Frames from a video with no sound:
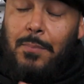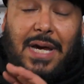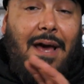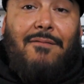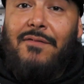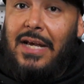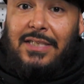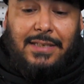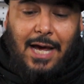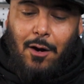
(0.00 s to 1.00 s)
BFS
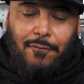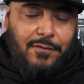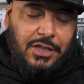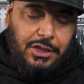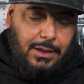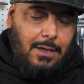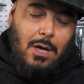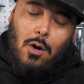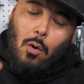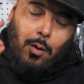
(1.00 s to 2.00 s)
style fishing,
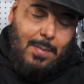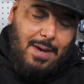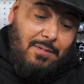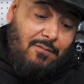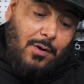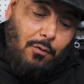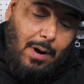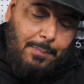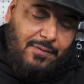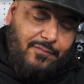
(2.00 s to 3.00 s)
or maybe even crappie